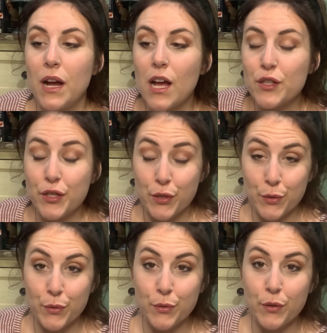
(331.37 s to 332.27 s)

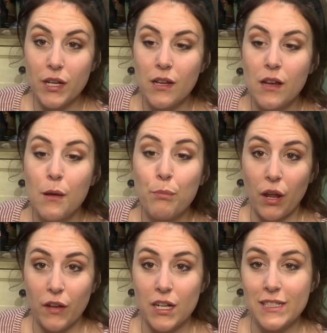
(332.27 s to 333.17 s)
2
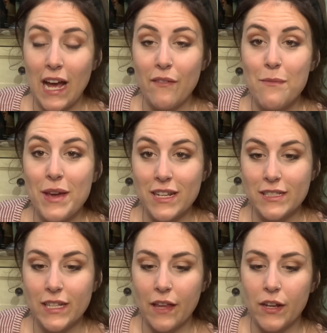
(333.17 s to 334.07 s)
brothers that have a band
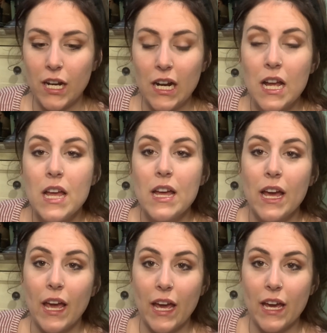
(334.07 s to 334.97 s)
together,
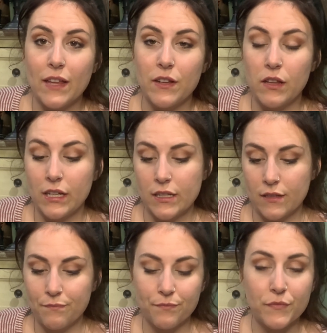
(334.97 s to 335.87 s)
and they're like
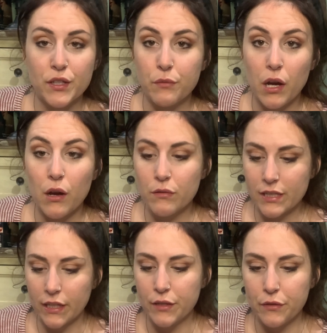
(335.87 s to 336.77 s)
a duo,
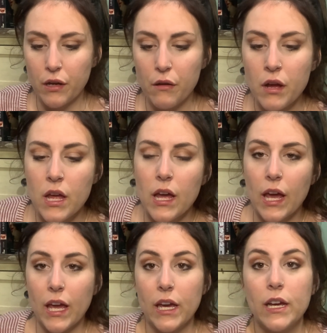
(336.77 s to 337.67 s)
singing duo,
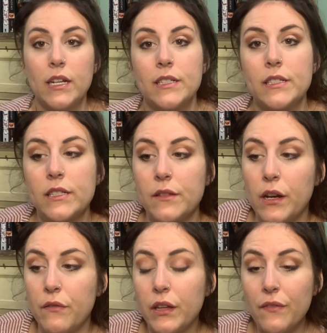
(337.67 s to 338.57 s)
and they're
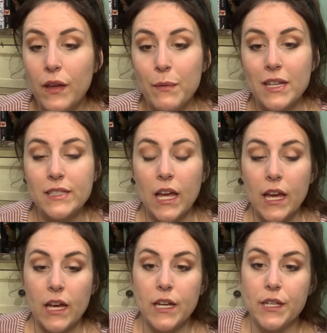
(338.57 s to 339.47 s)
really famous,
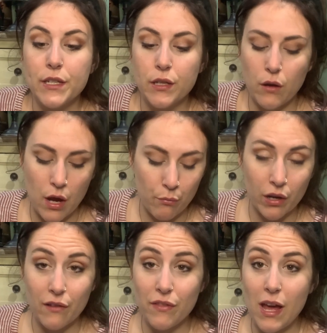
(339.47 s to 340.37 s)
and one
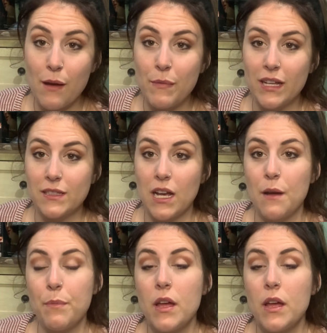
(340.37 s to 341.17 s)
of them ends up